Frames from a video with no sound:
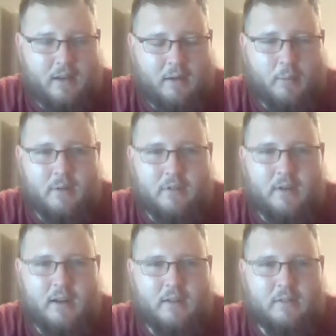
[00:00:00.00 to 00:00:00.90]
was
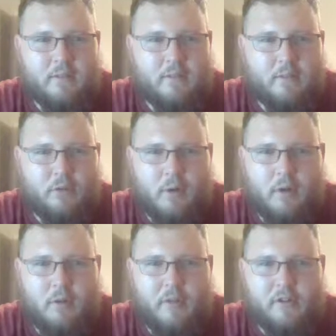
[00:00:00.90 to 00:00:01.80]
around
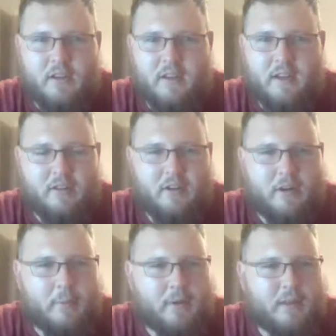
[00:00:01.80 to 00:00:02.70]
12,000, 13,000
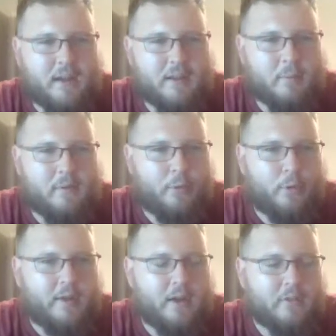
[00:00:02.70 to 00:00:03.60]
earlier, but I think I spent
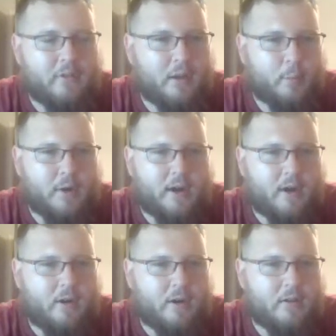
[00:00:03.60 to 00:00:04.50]
4,000 to upgrade a
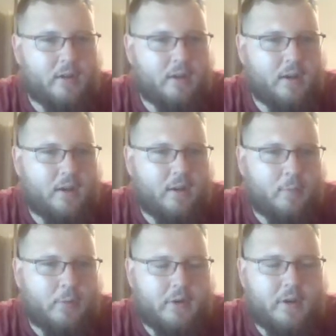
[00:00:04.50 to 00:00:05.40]
card,
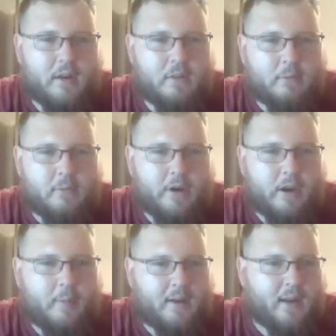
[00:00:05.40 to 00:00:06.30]
put it in a
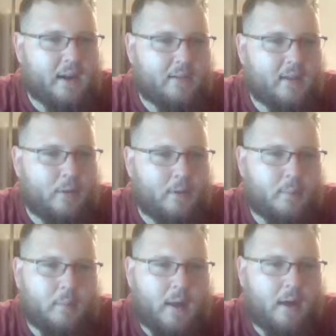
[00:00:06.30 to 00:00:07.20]
tournament deck, and see
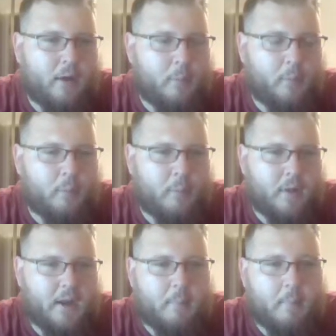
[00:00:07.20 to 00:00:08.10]
how it
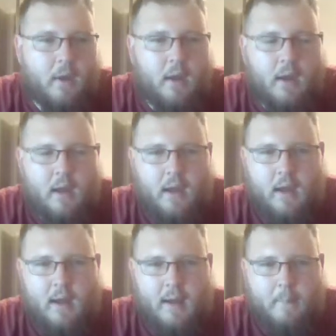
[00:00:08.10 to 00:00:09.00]
played.
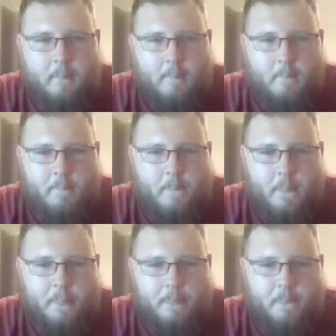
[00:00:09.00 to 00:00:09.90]
Okay,
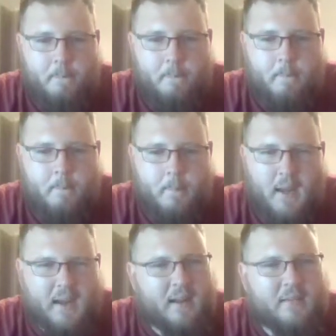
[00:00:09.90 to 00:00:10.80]

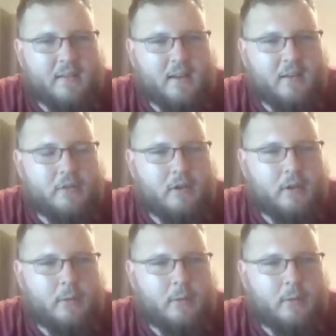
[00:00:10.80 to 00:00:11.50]
I guess I could also go